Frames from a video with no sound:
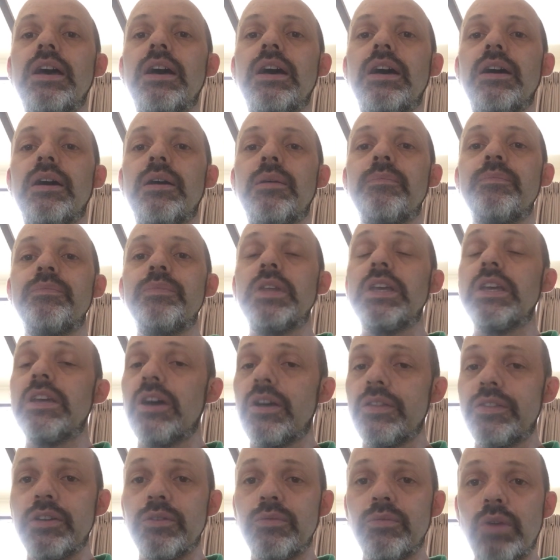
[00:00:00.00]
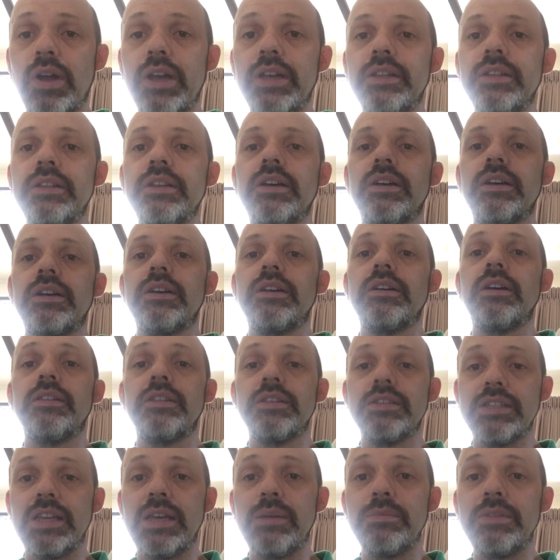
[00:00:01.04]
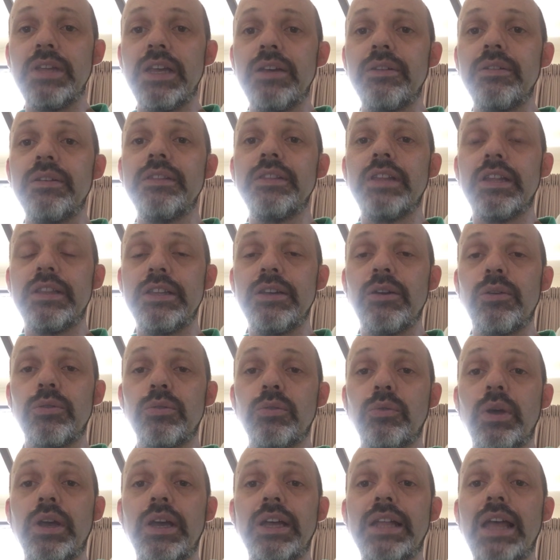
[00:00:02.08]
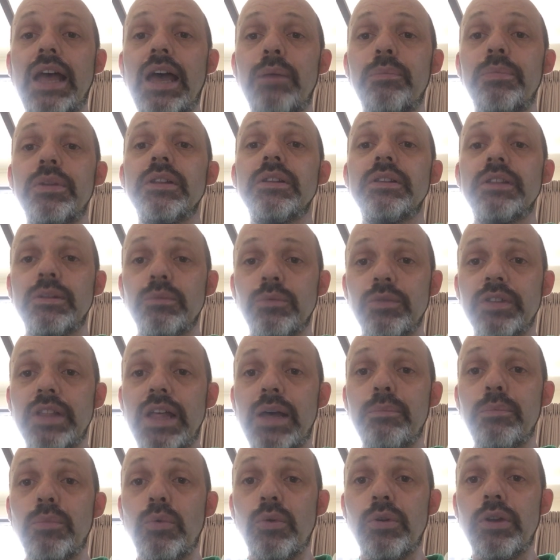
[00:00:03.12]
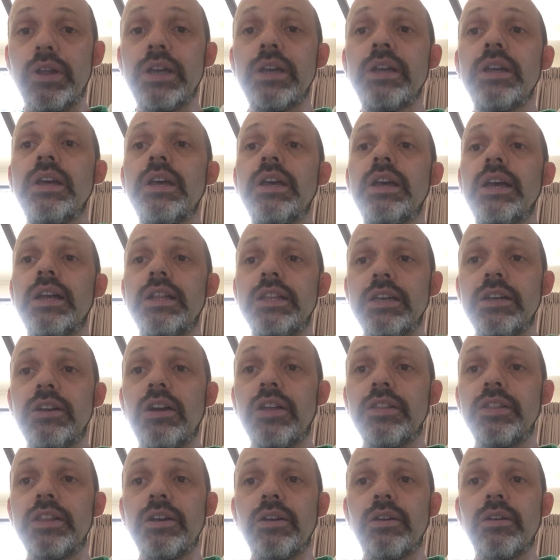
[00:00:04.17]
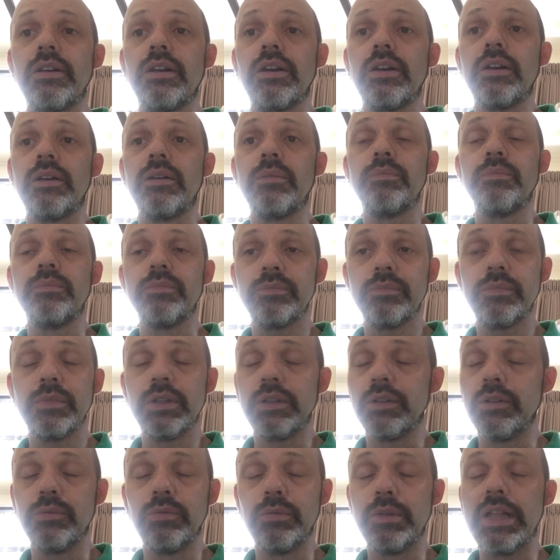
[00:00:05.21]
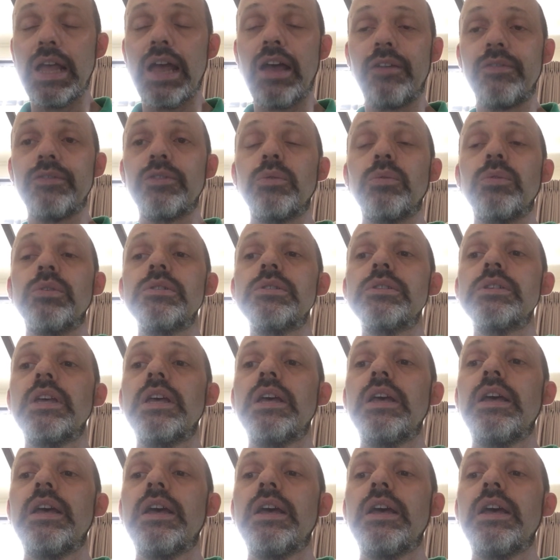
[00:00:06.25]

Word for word: Um, he got there right uh, the same day that the earthquake had happened. It was that morning, and he got there um, a little bit afterwards.